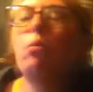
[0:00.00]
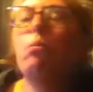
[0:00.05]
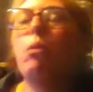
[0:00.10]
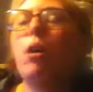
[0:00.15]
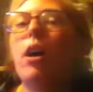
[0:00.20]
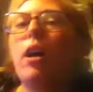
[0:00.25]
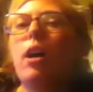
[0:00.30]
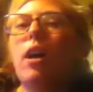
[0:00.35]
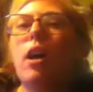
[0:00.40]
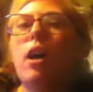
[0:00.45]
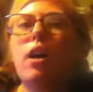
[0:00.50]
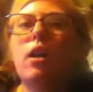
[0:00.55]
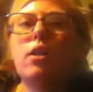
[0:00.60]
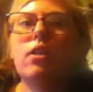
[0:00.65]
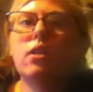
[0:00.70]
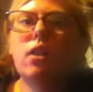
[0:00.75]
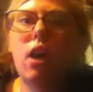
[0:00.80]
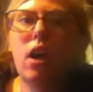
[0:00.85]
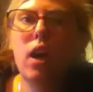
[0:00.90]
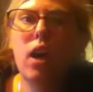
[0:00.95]
But
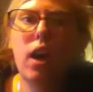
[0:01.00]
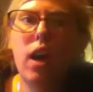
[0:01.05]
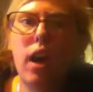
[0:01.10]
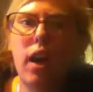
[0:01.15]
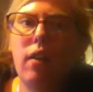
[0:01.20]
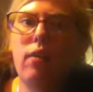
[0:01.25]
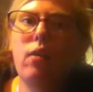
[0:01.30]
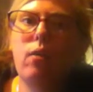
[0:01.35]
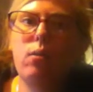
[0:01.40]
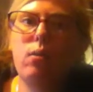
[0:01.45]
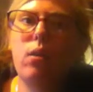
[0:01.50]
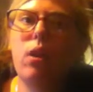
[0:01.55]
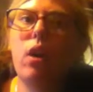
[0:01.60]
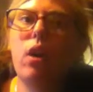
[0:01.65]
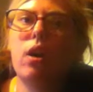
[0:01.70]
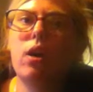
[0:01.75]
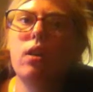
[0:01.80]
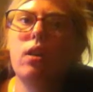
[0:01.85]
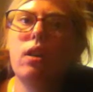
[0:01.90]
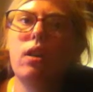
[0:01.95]
sorry I haven't
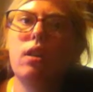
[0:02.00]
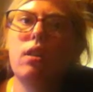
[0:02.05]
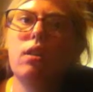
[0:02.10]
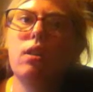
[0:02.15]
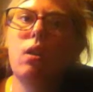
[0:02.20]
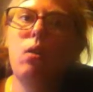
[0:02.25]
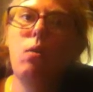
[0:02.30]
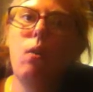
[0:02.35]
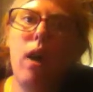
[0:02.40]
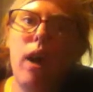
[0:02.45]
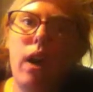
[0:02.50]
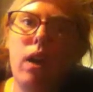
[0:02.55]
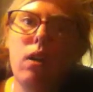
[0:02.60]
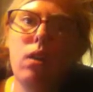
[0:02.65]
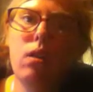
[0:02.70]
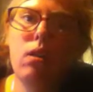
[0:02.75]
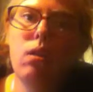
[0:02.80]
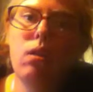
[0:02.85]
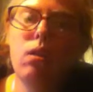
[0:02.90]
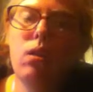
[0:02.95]
vlogged in a
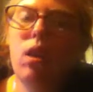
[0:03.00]
while.